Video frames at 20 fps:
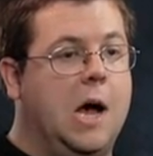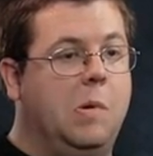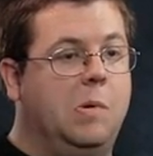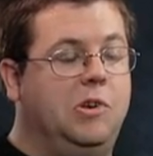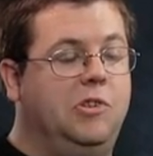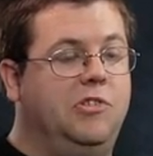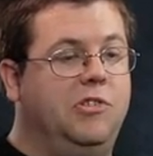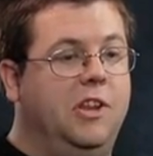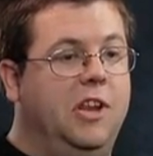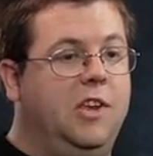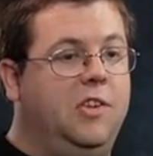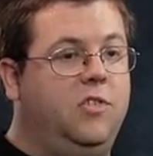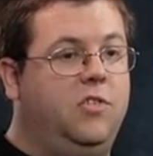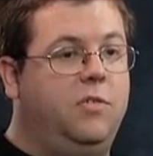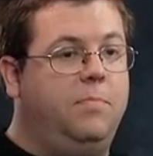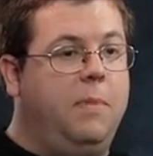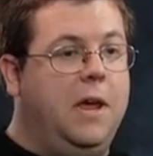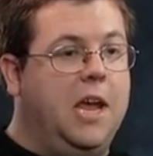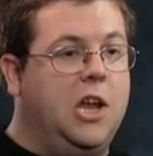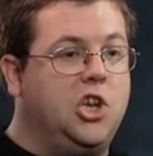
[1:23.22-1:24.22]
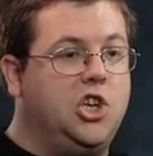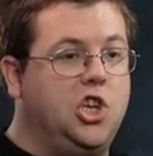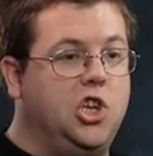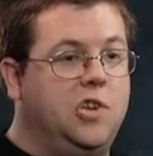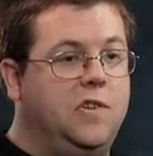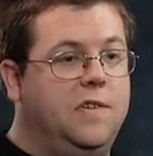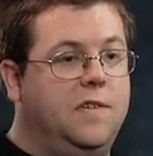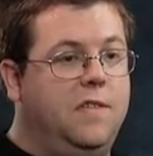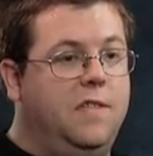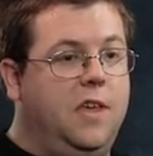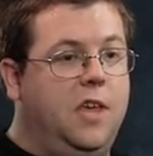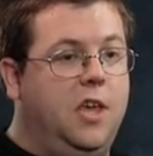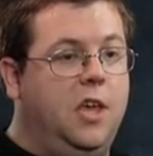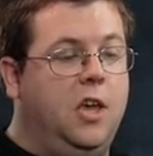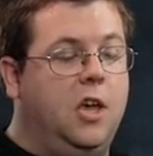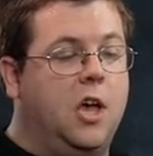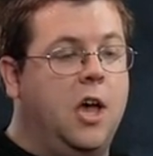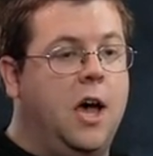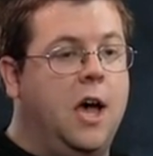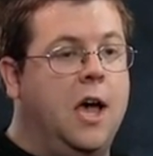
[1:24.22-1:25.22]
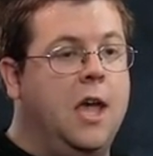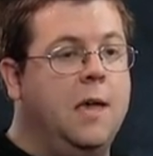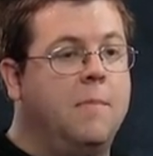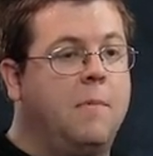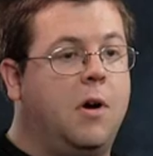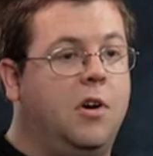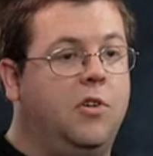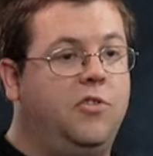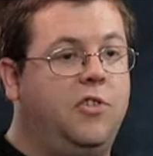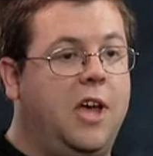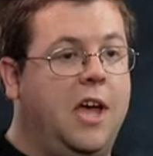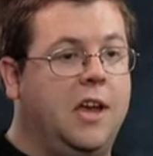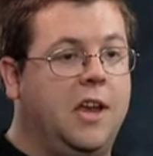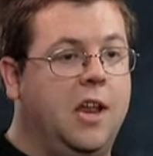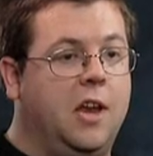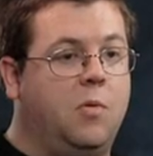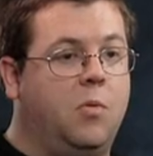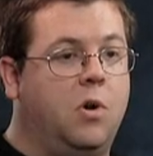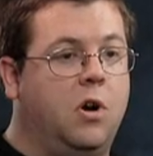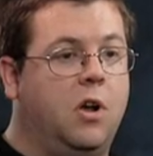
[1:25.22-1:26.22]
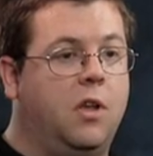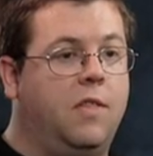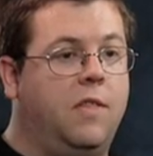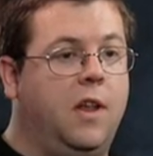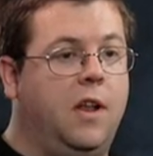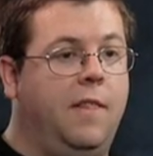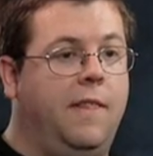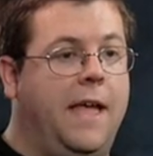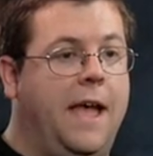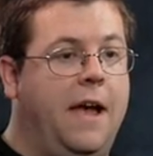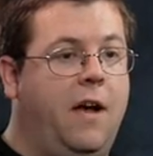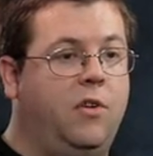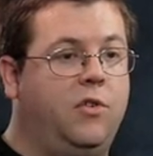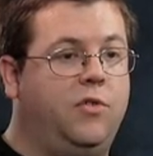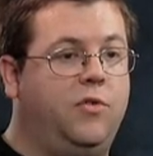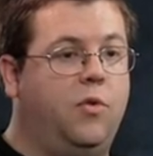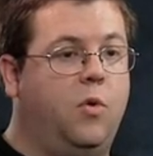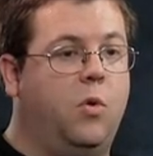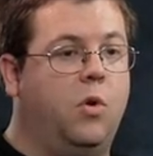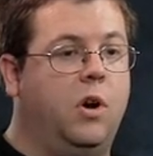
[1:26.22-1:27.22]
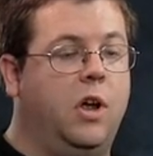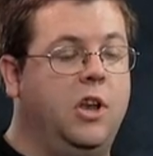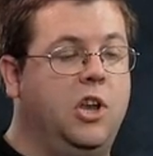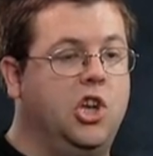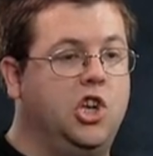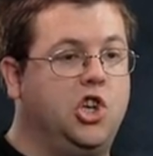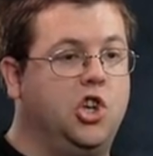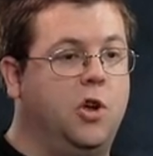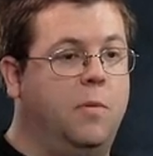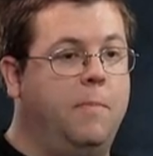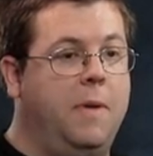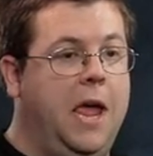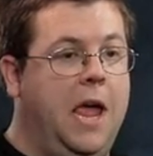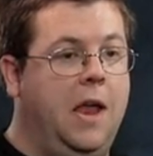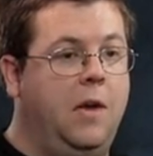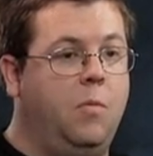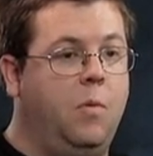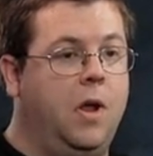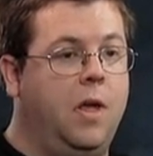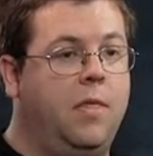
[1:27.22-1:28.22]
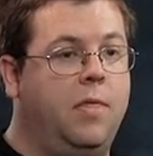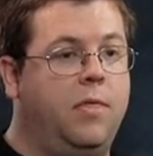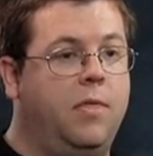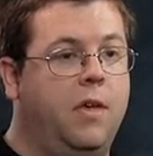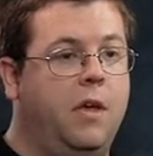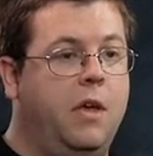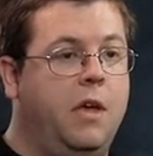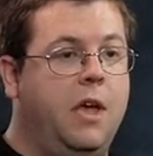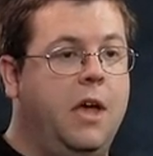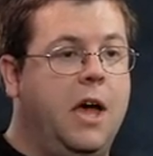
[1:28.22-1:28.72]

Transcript: which is an expansion to the Inmarsat network that allows for additional bandwidth